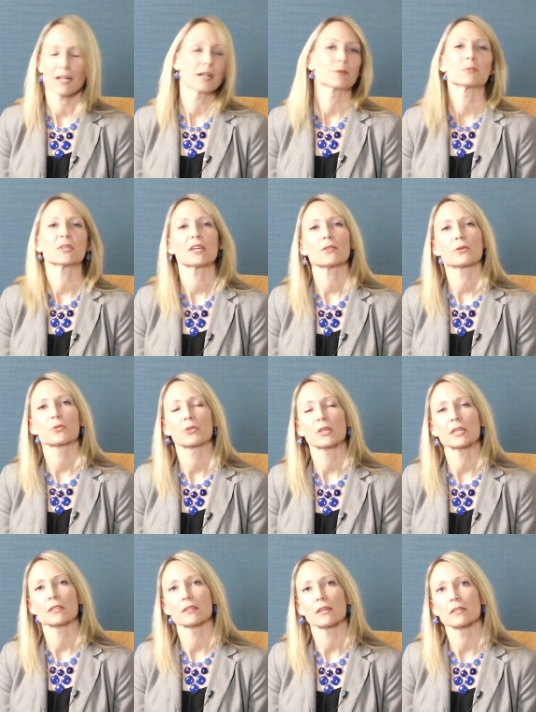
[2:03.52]
Um, the other
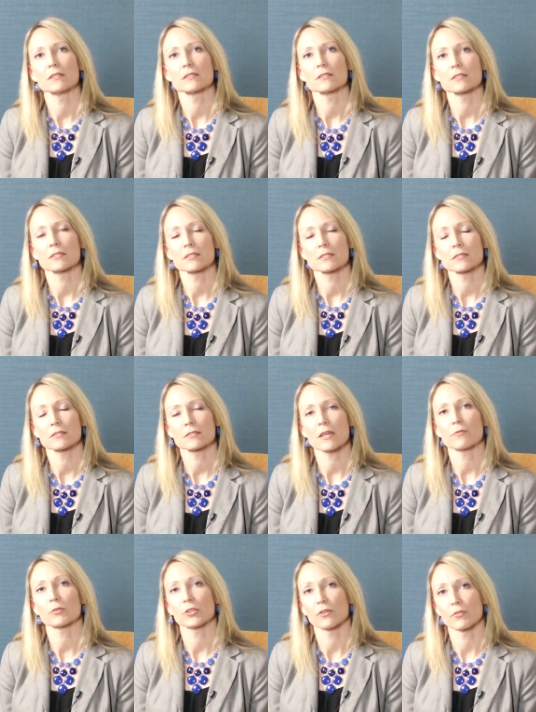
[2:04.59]
thing that
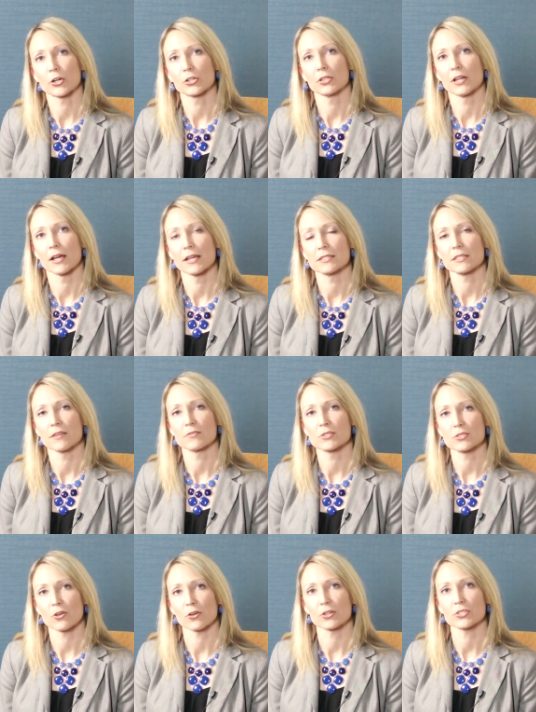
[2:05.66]
several of our clients have
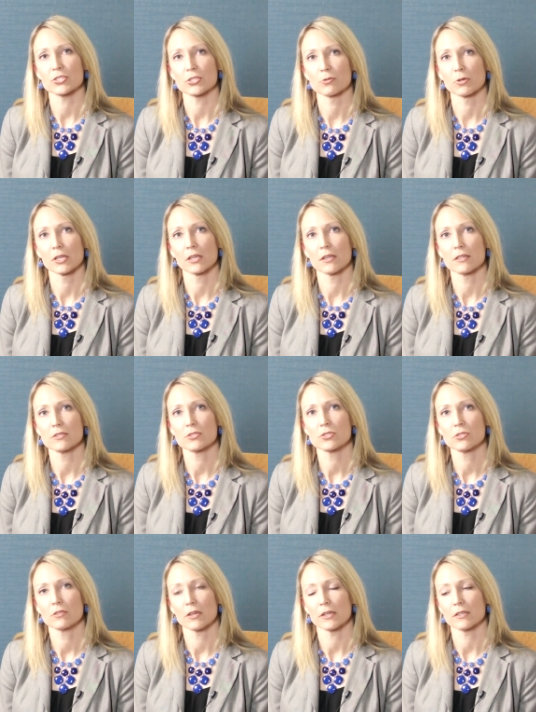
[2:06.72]
started doing is,
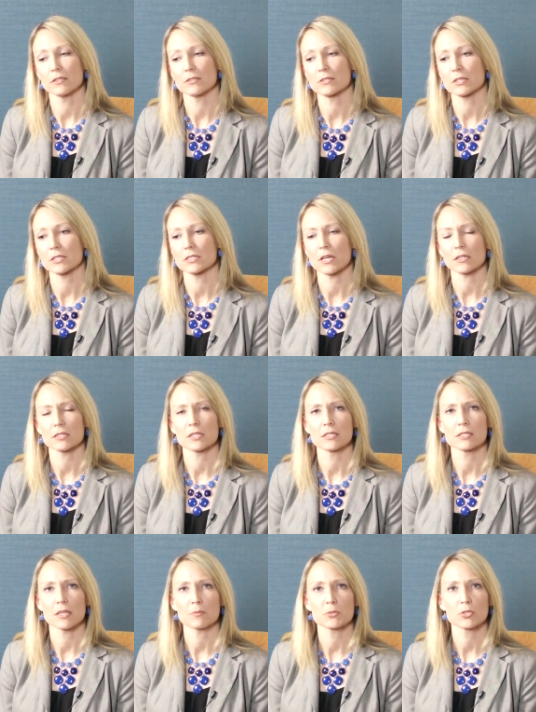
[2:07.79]
is conducting
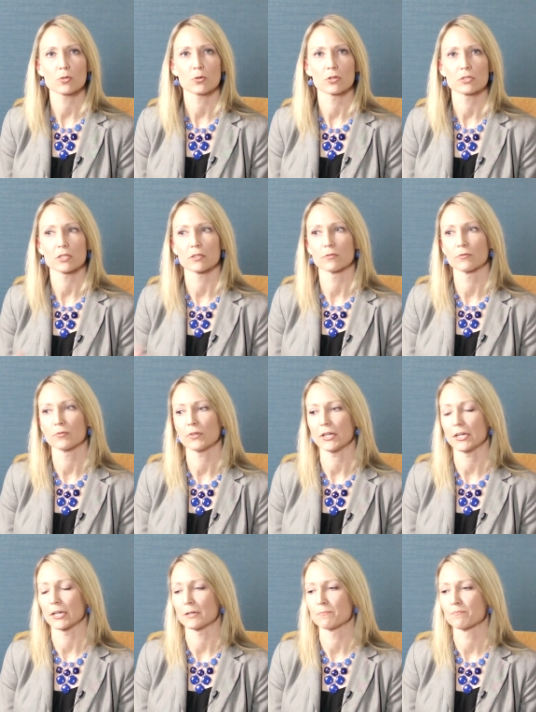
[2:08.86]
some sort of
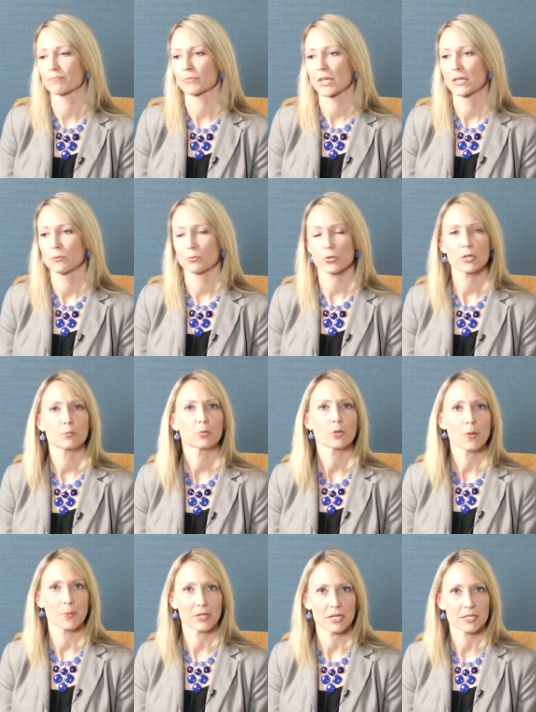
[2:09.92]
um,
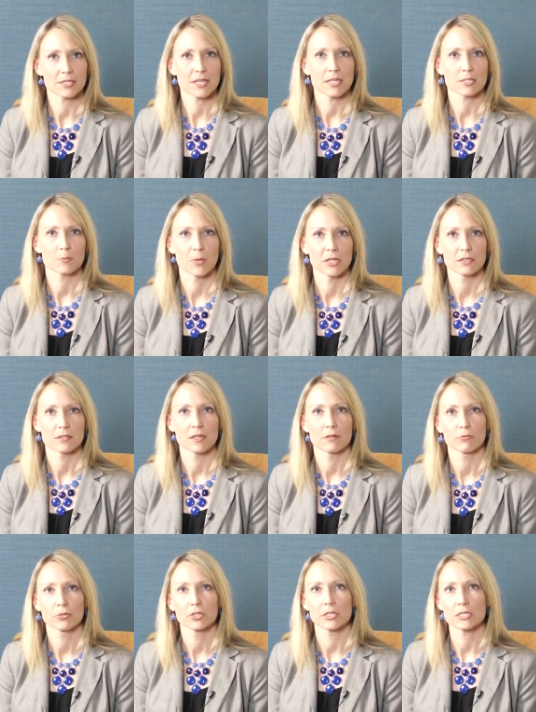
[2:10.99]
pre-employment assessment
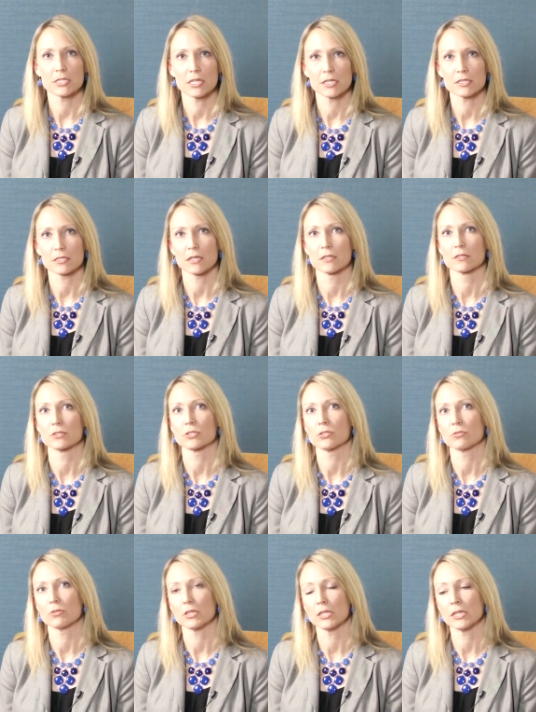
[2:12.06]
that really digs
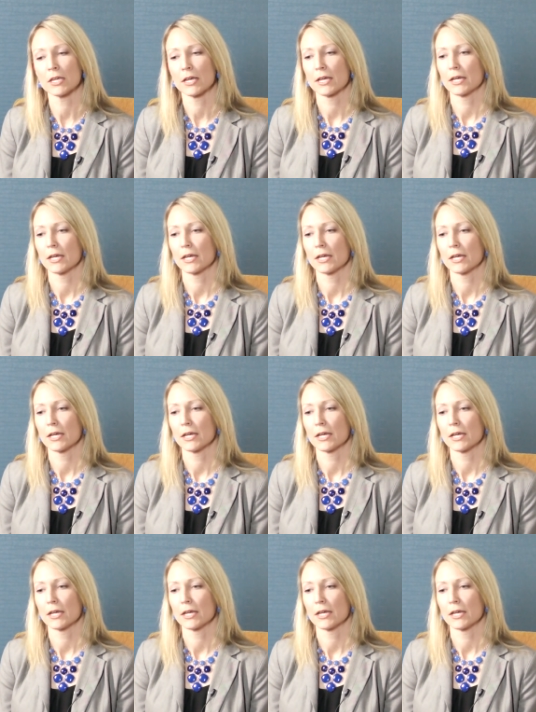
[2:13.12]
into the